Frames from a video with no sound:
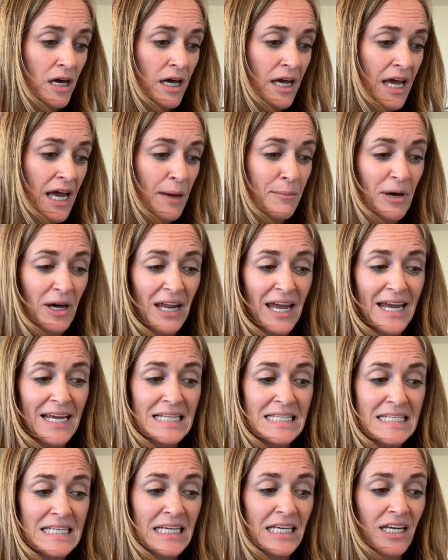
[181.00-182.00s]
about
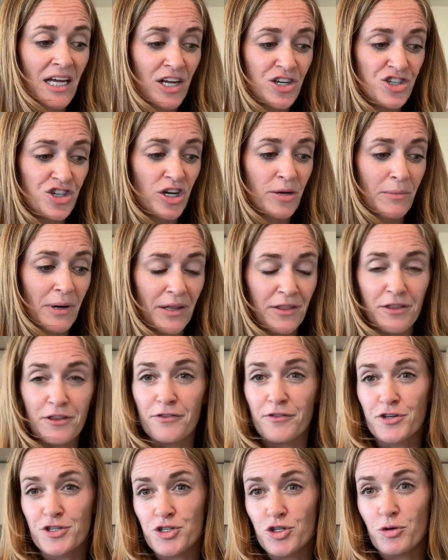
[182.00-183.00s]
1,800 a month
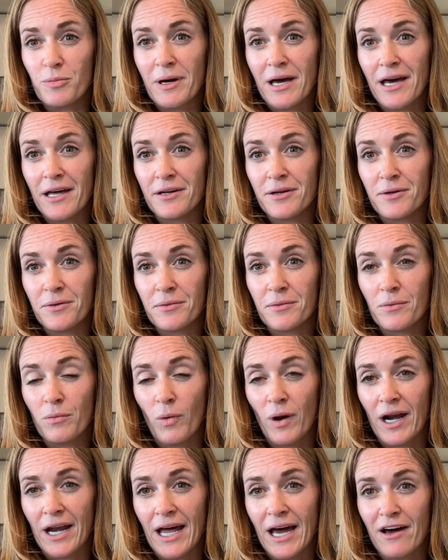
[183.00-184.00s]
for 2 bed,
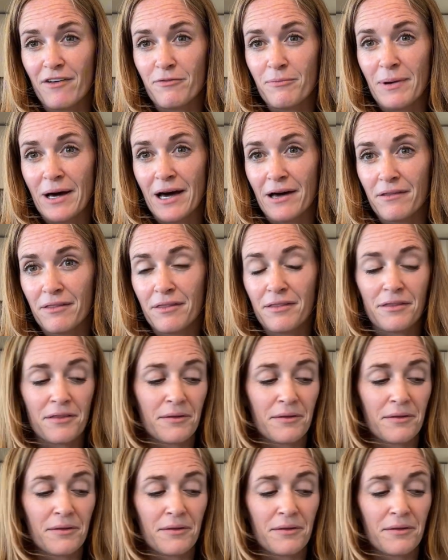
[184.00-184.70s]
1.5 bath.